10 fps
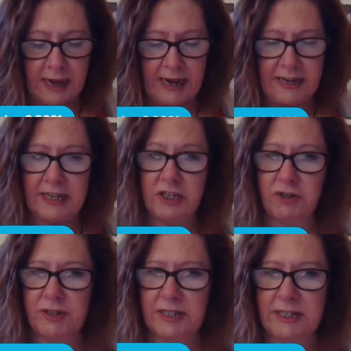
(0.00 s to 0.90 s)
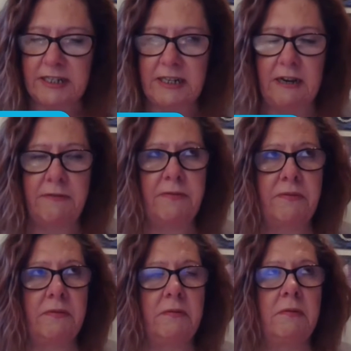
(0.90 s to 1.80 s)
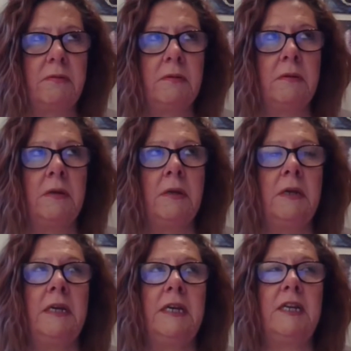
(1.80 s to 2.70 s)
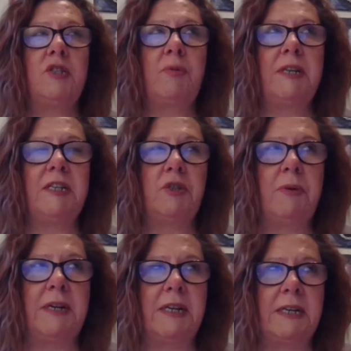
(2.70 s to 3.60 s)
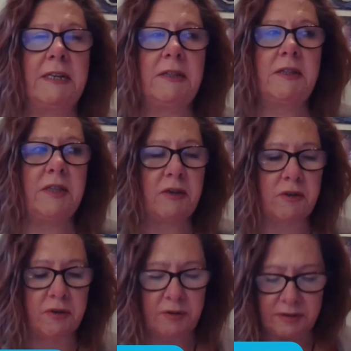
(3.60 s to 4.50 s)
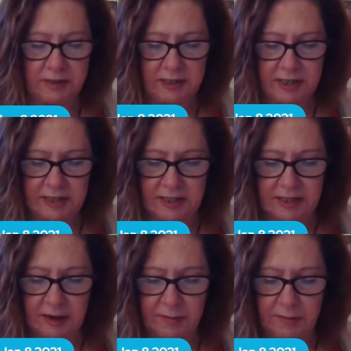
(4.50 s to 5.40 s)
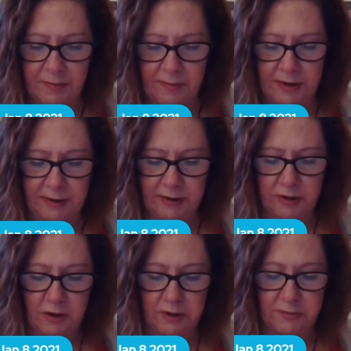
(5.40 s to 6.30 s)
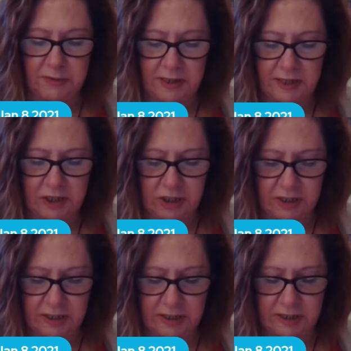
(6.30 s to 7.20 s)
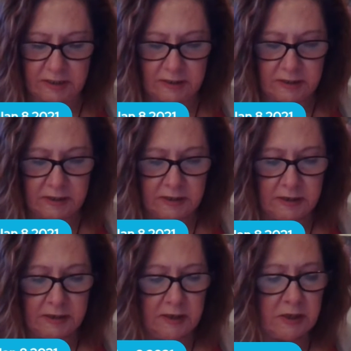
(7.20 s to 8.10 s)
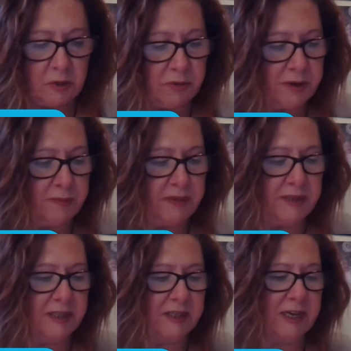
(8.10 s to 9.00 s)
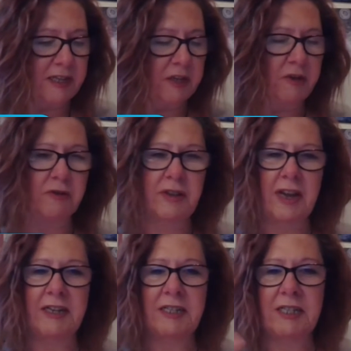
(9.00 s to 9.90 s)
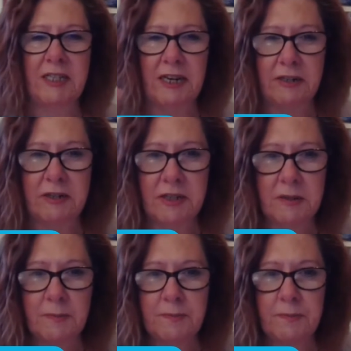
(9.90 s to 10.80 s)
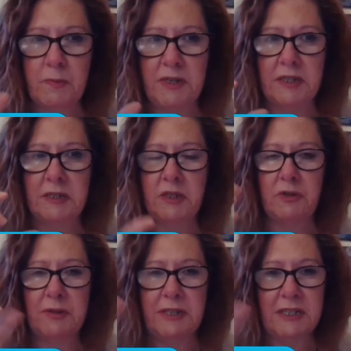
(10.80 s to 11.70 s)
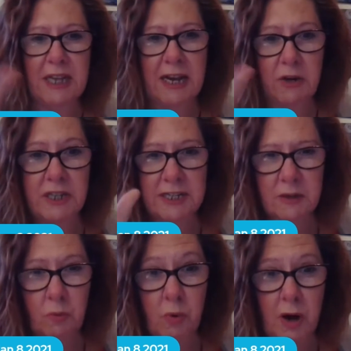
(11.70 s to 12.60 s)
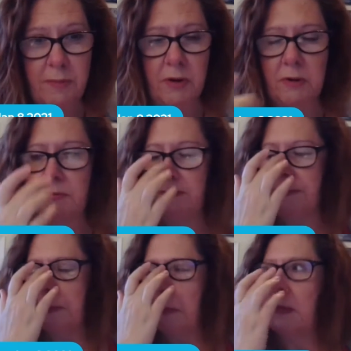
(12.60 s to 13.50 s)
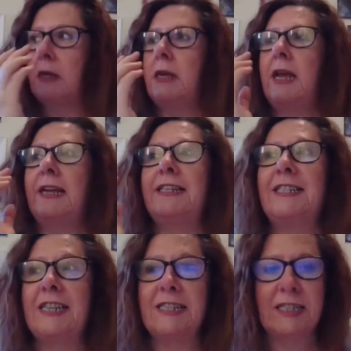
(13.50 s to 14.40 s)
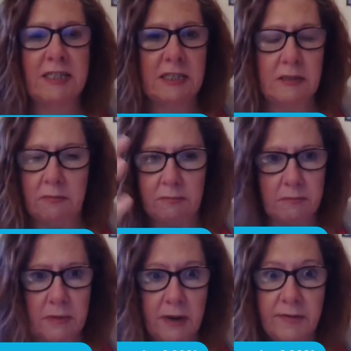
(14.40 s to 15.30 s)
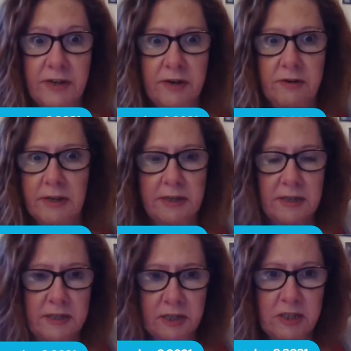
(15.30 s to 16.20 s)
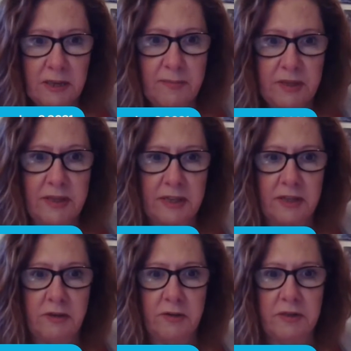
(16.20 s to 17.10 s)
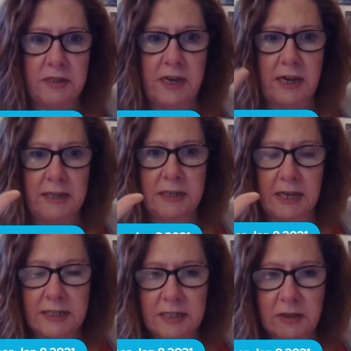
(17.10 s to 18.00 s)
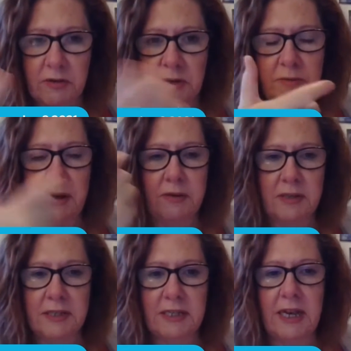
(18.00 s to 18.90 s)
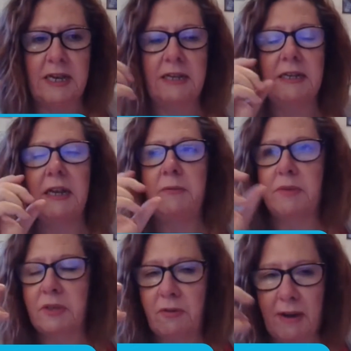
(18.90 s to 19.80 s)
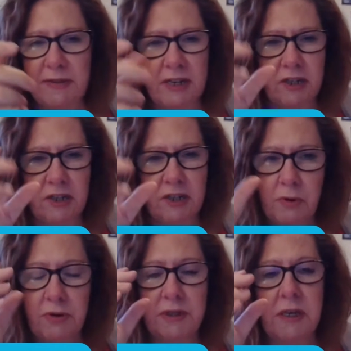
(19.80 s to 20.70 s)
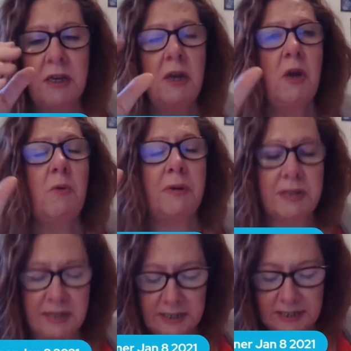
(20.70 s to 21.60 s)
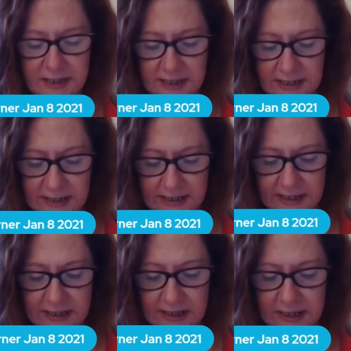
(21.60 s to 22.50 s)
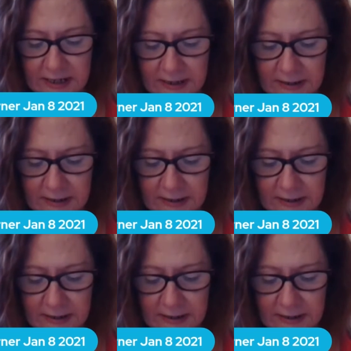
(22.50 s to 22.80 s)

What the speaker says: And interesting enough, in 2020, the earth did some, and I'm going to call them glitches. So what it means is like the earth kind of stutters when it's kind of does a wobble. And it does this every year. Like it's just something that the earth does as it's going around the sun and with the gravitational pulls. Well, it did